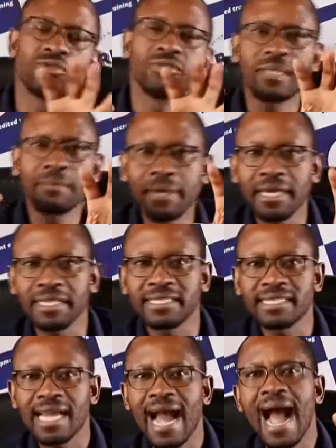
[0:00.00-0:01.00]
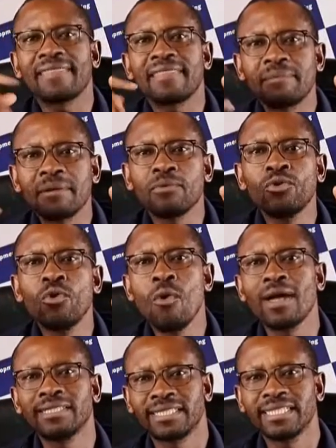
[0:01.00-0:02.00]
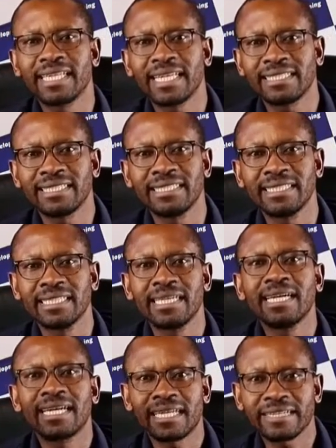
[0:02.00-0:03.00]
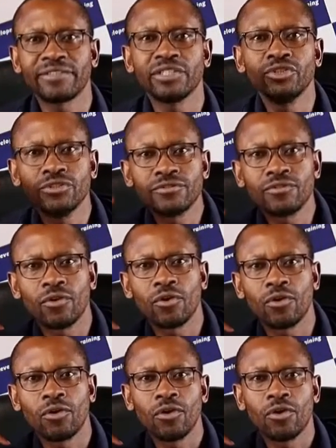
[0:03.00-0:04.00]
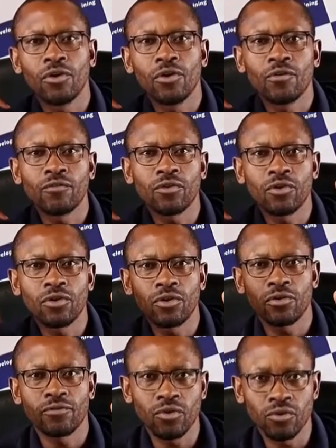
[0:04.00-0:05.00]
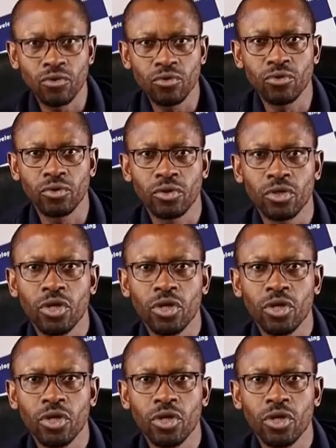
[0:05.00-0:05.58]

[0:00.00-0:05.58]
on the page are the people who are generating revenue for Google.